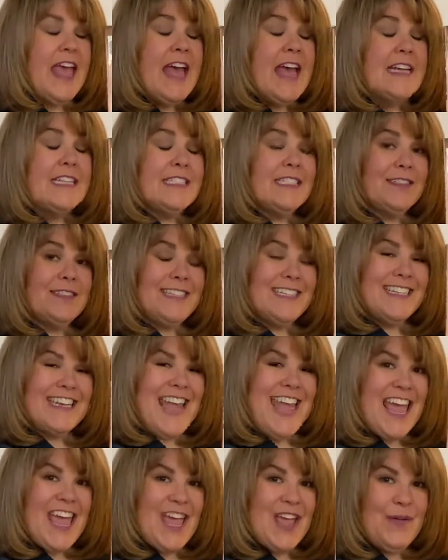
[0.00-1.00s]
So
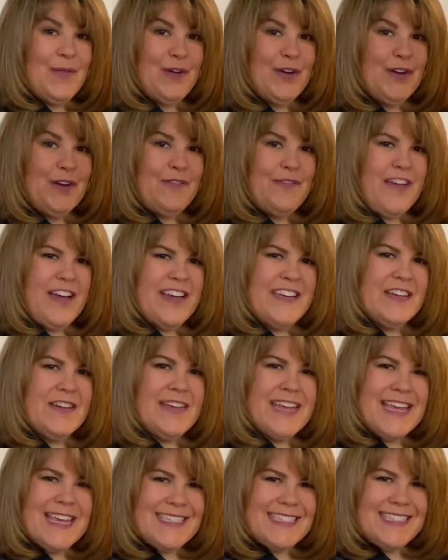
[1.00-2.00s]
today we're going to find out
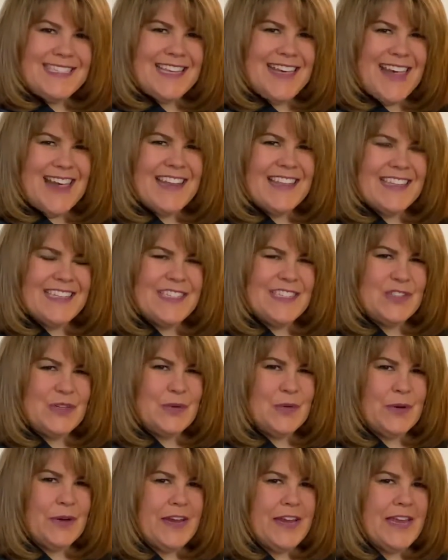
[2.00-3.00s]
his side of the
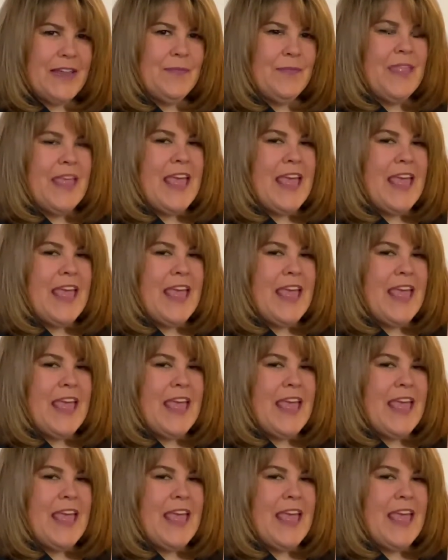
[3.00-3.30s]
story.